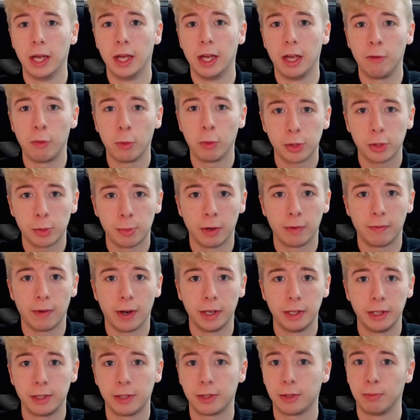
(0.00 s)
If you want some
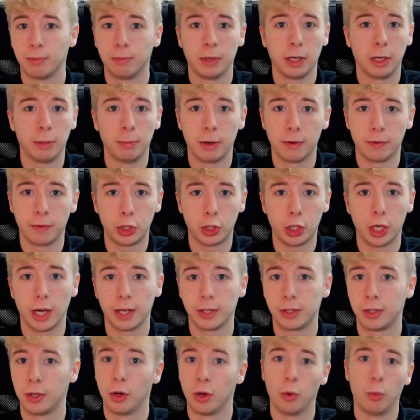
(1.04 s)
advice, a little bit of a
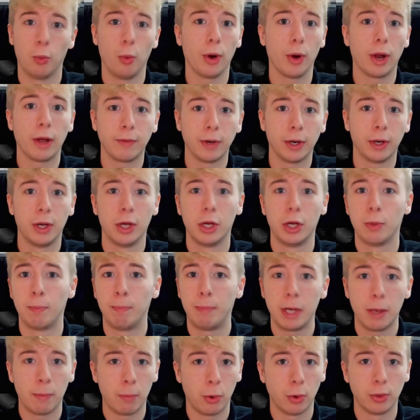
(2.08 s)
chat, whatever,
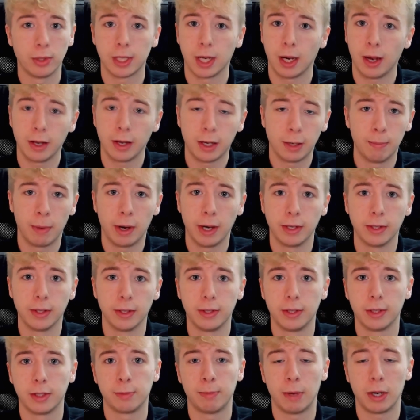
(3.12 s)
be amongst
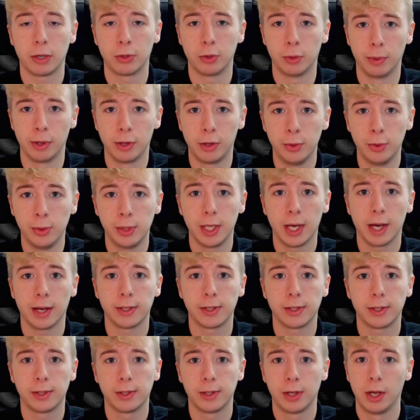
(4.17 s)
like-minded smart home
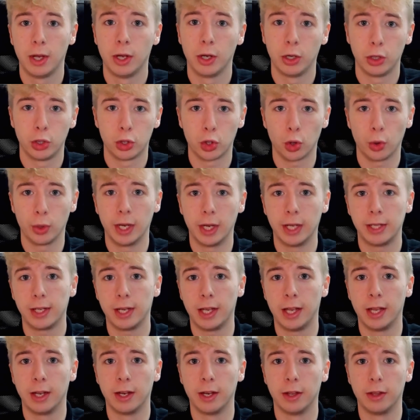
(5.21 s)
enthusiasts, join it
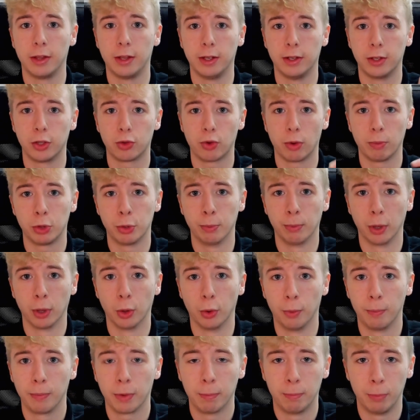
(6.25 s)
in the description below.